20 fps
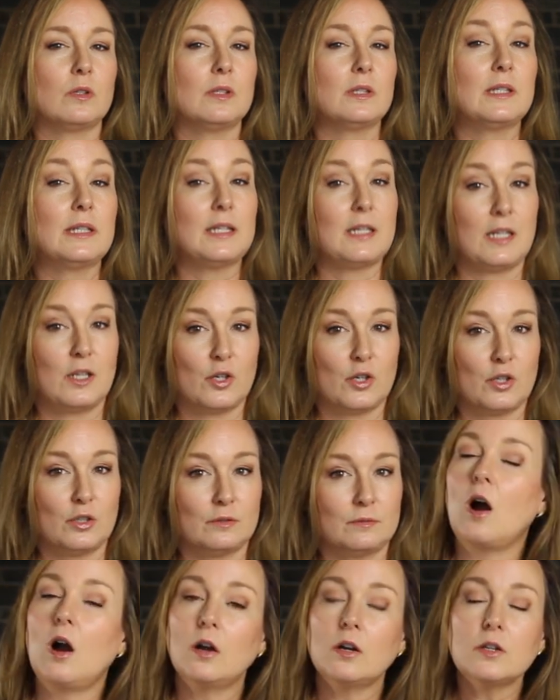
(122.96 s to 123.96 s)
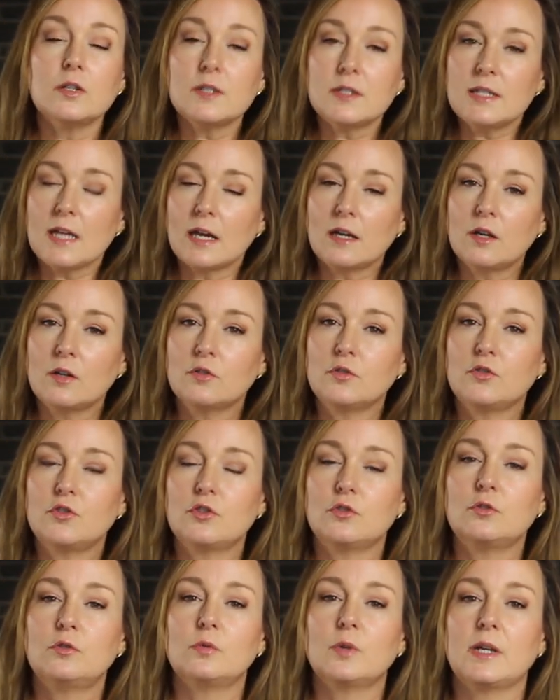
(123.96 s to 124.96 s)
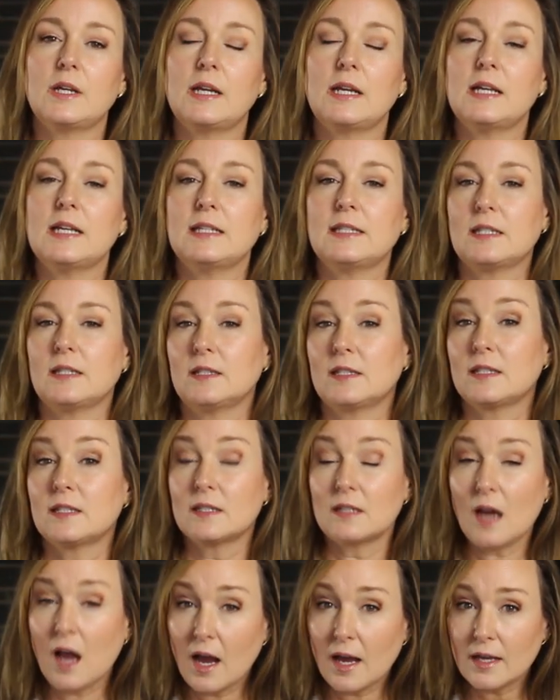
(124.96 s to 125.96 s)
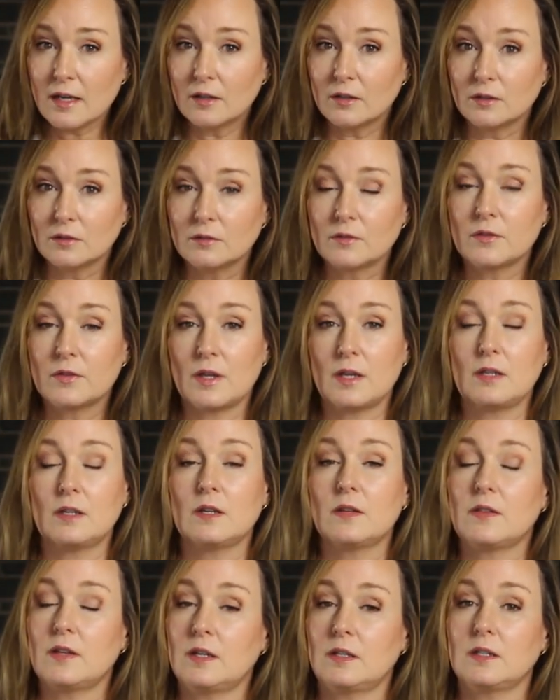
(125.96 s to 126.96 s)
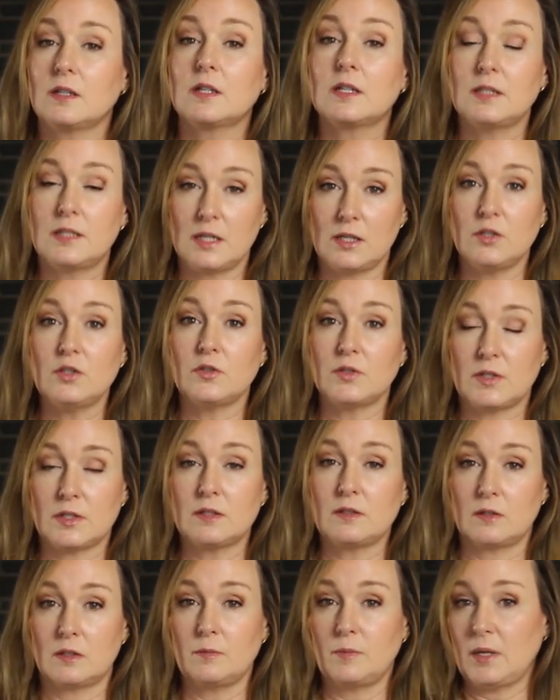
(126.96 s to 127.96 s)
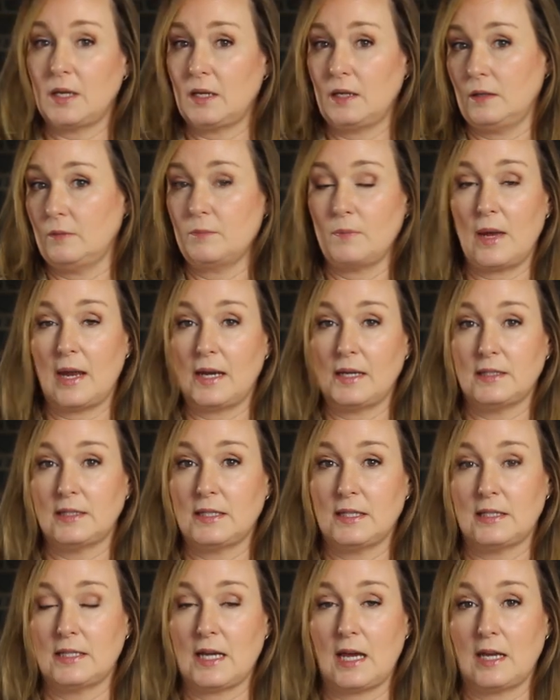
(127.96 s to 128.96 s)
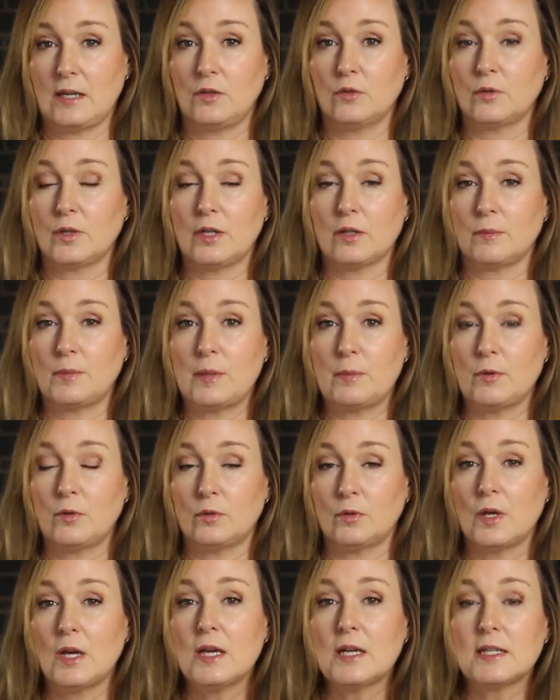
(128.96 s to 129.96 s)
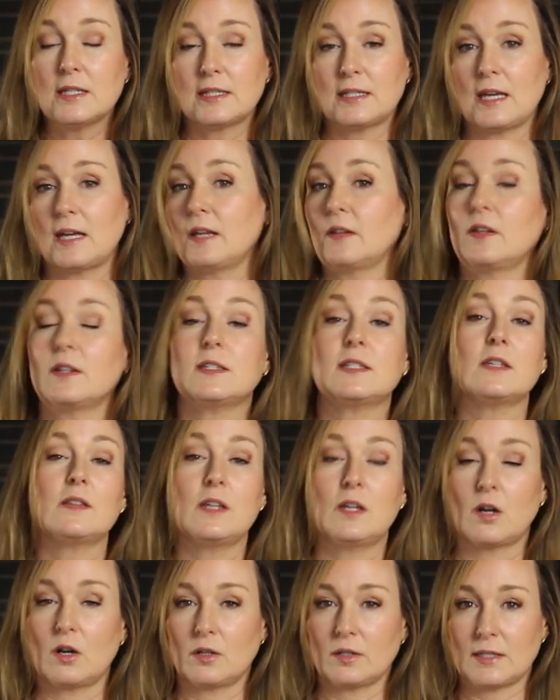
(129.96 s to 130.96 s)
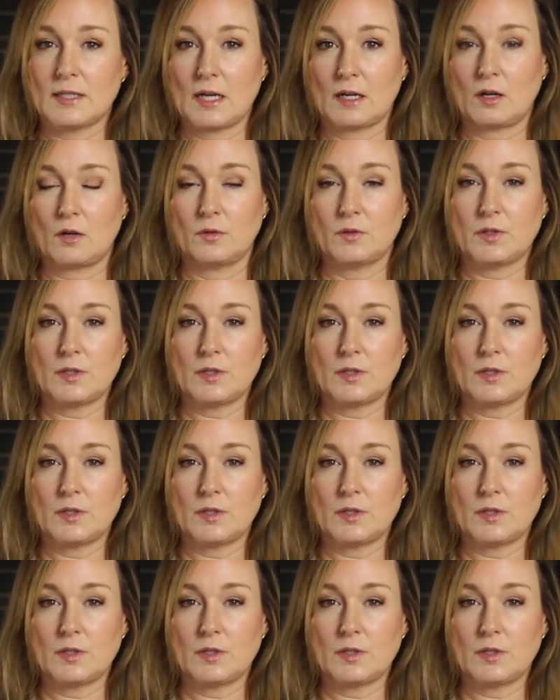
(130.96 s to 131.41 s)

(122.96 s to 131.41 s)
linear. Art Deco jewelry is a style that, that continues to be made today. You'll hear people saying it's in the Art Deco